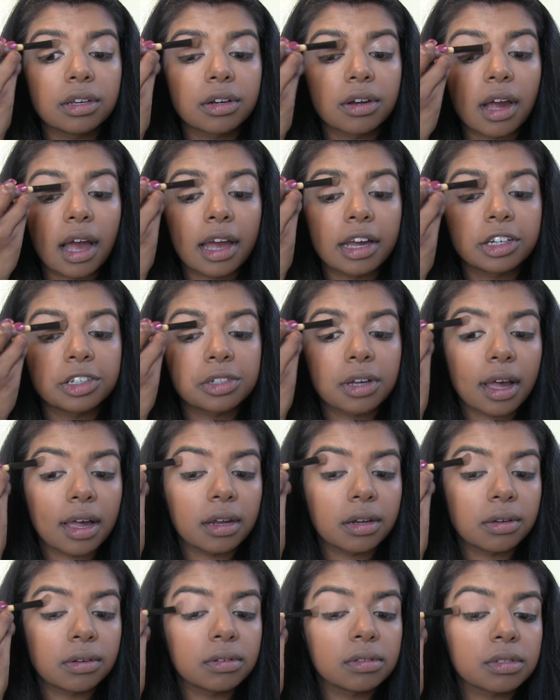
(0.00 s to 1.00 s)
your
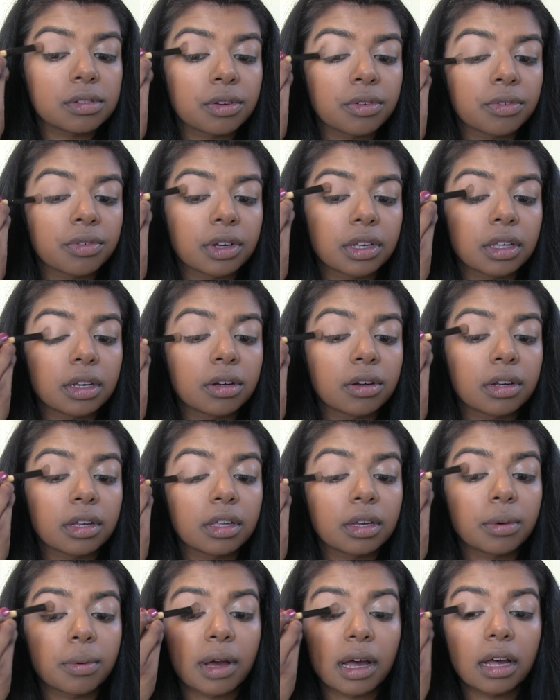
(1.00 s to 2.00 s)
eyeshadows really,
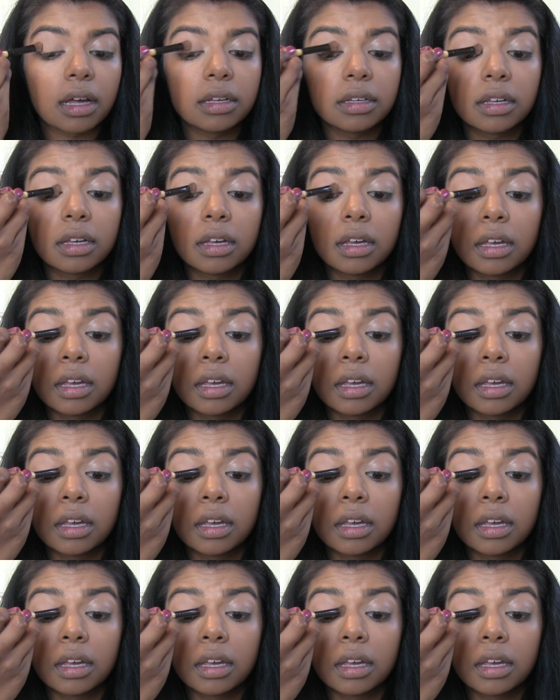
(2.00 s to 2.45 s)
really well.